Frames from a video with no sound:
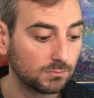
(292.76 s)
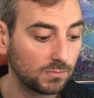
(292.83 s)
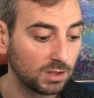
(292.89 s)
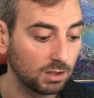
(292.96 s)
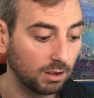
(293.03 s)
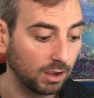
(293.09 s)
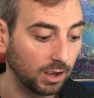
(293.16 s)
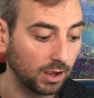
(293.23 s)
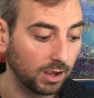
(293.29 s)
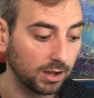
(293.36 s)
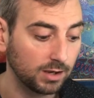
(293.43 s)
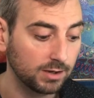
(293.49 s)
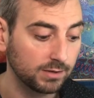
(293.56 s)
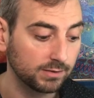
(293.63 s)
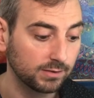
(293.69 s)

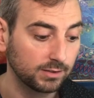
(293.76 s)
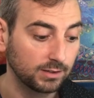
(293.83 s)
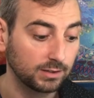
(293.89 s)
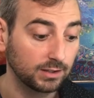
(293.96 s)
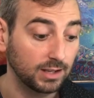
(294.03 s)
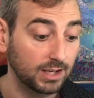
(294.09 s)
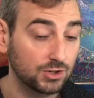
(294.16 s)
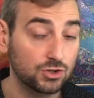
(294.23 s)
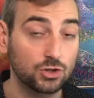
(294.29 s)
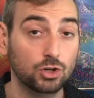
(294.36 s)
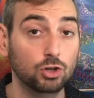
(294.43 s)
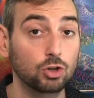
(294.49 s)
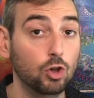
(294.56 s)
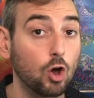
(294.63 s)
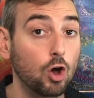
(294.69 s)
And it took a
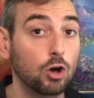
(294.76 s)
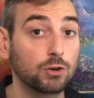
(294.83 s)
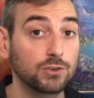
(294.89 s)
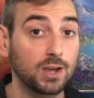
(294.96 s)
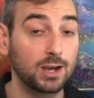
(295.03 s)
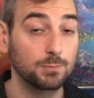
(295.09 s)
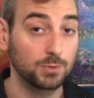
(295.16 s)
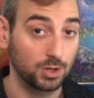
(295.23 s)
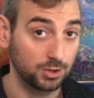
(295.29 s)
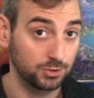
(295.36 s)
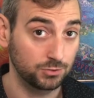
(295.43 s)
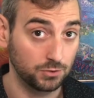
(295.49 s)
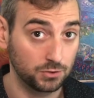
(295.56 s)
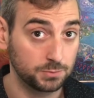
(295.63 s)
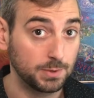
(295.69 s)
long time to undo
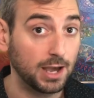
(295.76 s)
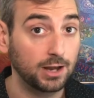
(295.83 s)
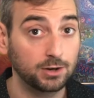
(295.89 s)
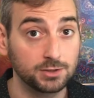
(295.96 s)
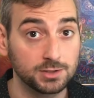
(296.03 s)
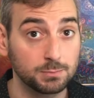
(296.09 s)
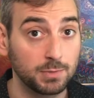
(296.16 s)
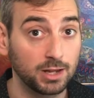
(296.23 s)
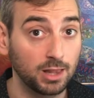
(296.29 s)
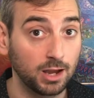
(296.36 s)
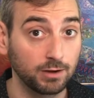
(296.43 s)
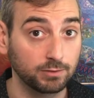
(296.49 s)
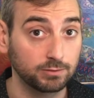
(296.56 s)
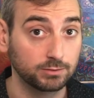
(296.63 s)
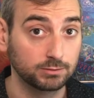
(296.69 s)
those patterns in my
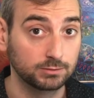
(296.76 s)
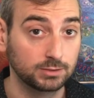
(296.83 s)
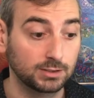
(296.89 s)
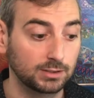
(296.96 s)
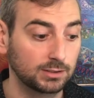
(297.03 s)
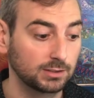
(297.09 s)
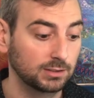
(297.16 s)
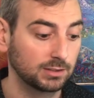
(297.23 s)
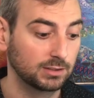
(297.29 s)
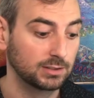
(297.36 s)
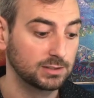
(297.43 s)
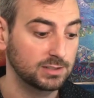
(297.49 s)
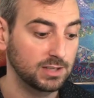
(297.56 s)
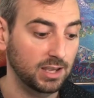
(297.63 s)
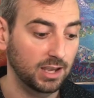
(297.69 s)
life.
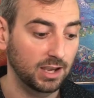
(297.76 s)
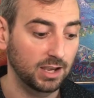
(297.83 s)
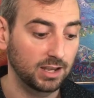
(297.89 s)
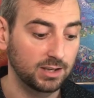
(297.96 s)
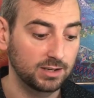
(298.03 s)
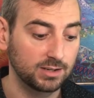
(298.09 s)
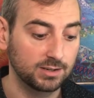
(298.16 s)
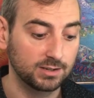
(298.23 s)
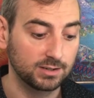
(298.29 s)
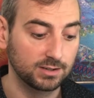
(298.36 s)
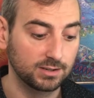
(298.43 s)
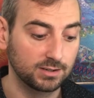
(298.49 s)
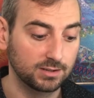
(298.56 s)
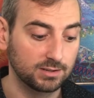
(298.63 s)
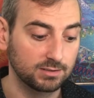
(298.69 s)
And
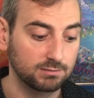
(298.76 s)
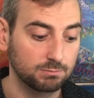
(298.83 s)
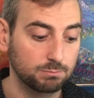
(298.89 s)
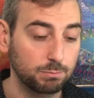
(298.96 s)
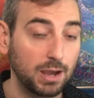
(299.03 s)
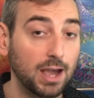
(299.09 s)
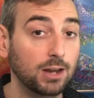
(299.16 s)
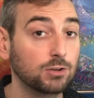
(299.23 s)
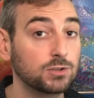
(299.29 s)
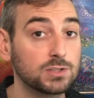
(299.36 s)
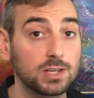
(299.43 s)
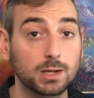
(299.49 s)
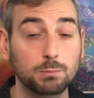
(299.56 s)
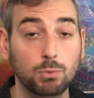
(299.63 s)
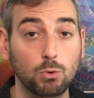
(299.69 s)
patterns
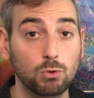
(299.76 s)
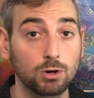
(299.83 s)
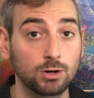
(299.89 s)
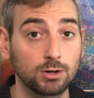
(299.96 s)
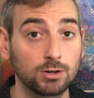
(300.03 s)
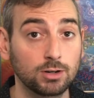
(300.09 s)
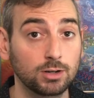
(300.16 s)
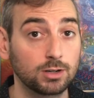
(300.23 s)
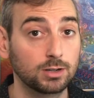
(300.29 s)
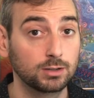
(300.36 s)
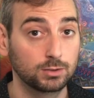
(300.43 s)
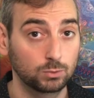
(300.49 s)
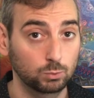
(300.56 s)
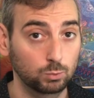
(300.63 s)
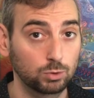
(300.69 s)
like porn
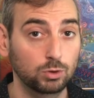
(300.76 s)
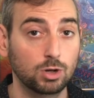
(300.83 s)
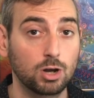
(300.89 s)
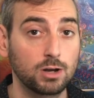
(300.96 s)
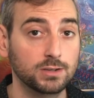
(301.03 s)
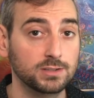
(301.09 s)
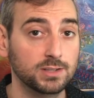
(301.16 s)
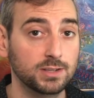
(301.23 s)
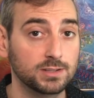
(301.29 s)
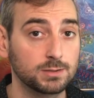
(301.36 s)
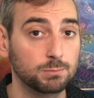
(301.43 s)
will cause this.